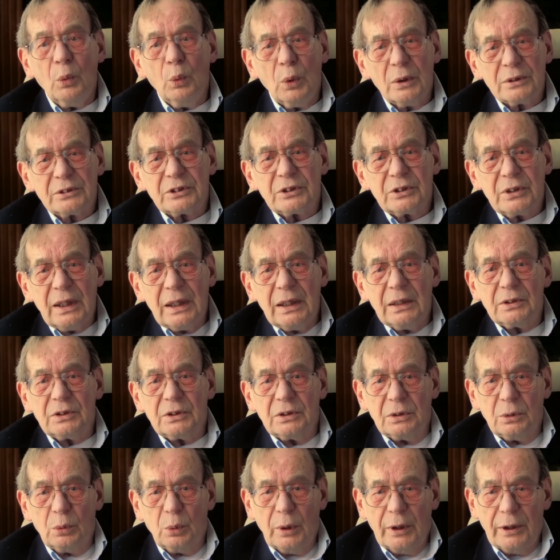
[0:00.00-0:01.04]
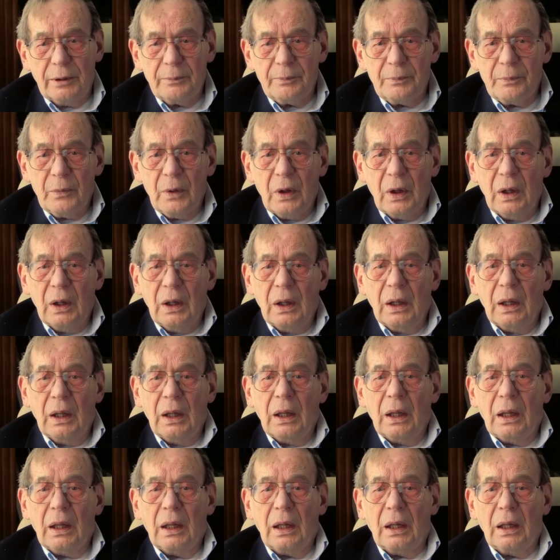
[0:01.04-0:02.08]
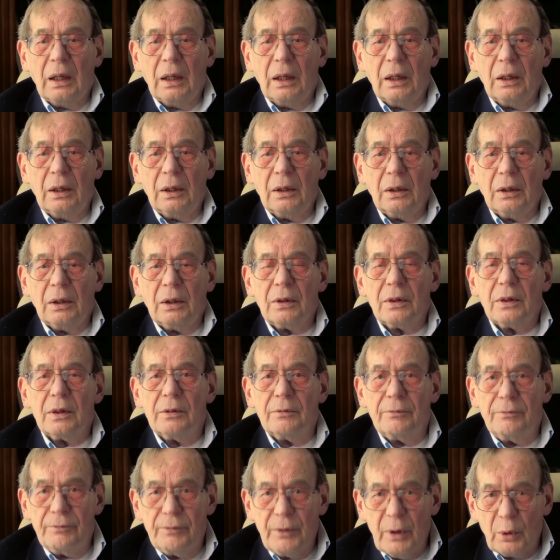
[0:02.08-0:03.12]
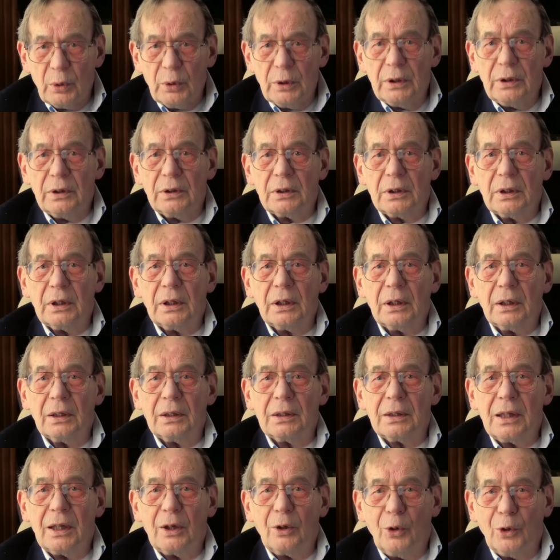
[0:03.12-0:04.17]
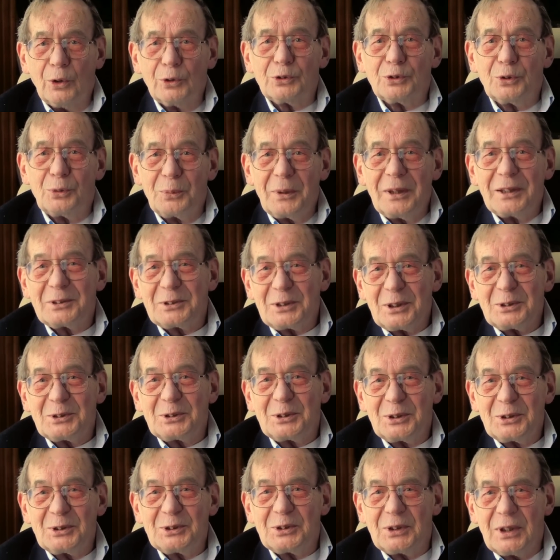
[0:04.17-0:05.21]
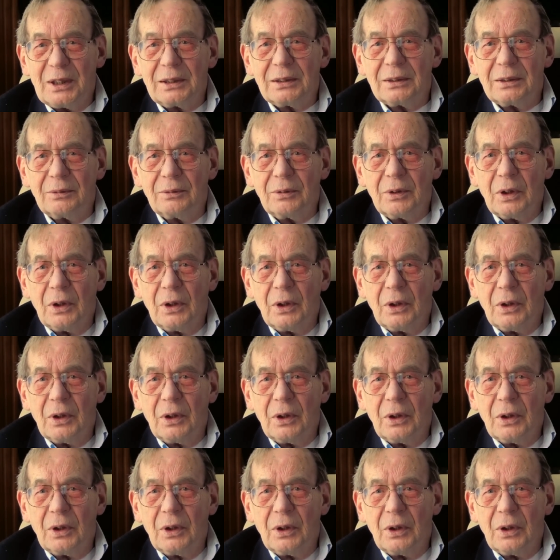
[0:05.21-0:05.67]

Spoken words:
what stands in the way? The very thing that also makes us distinctive.